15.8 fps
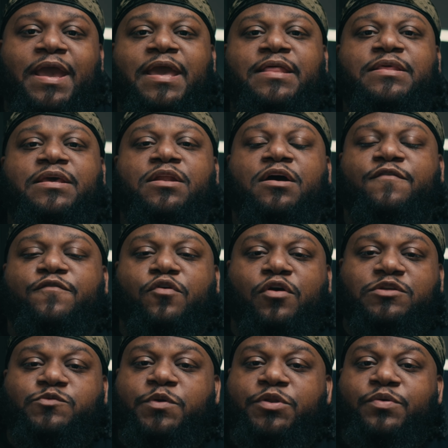And then, of
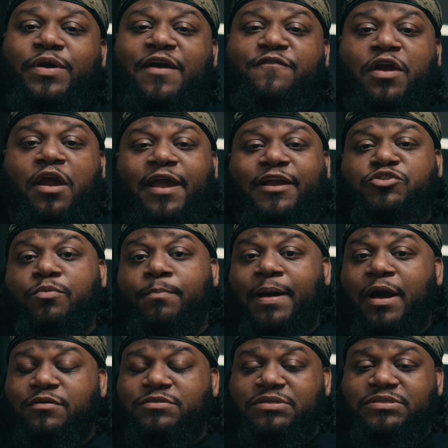course, we do have our actual
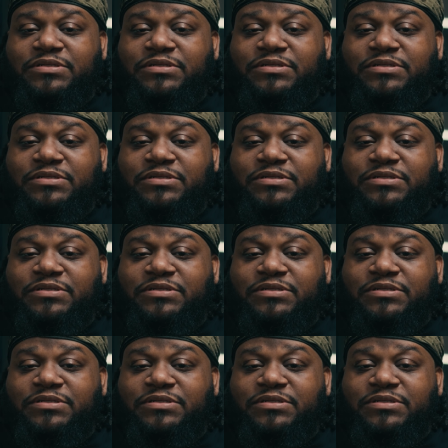mouse